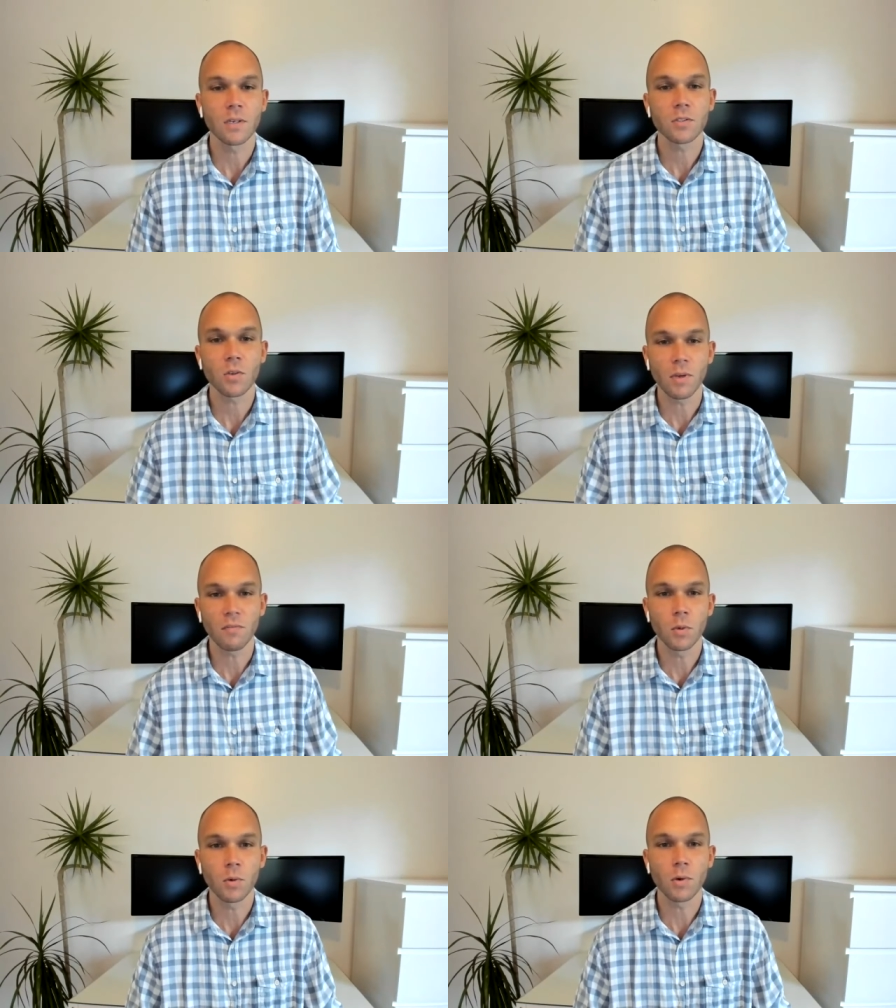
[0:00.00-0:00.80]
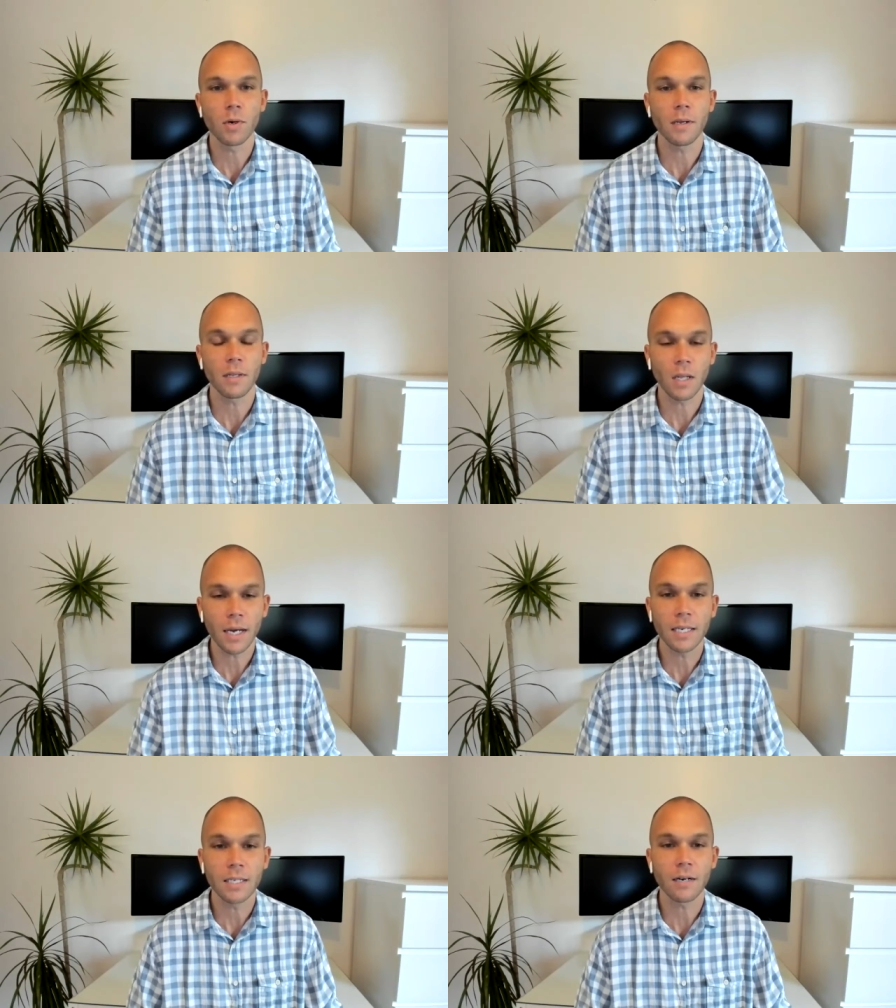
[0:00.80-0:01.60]
So if you were
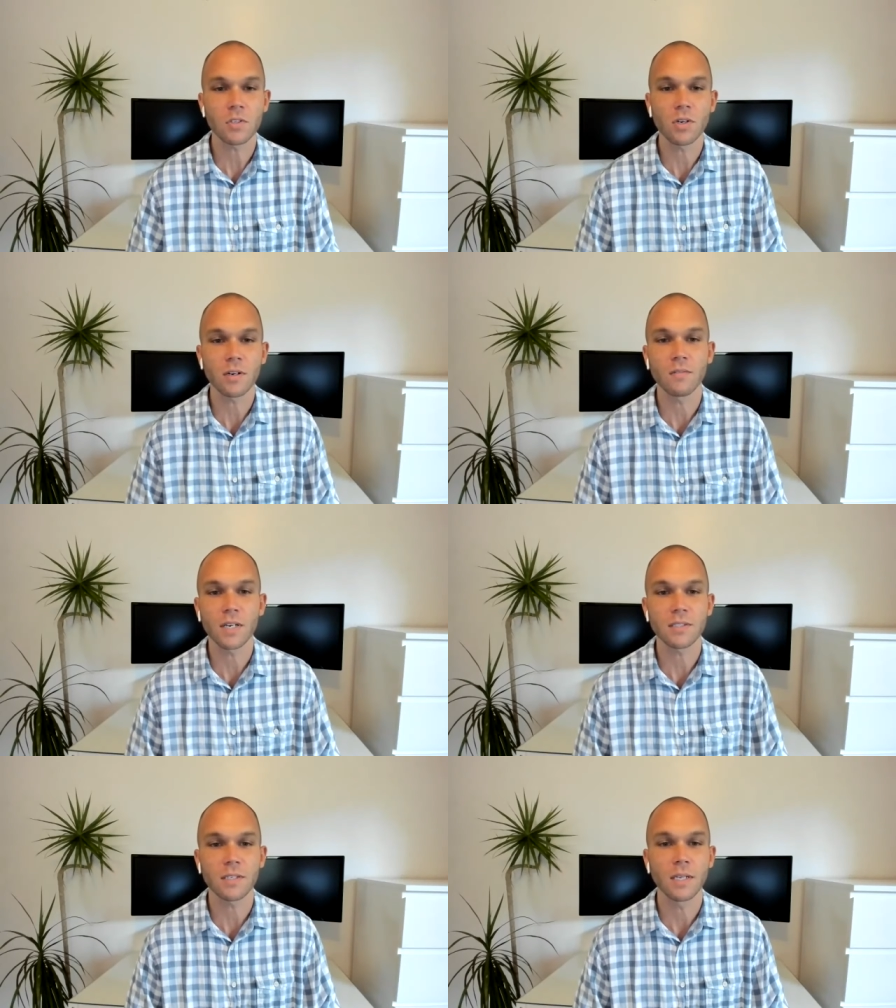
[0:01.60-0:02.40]
lucky enough to start investing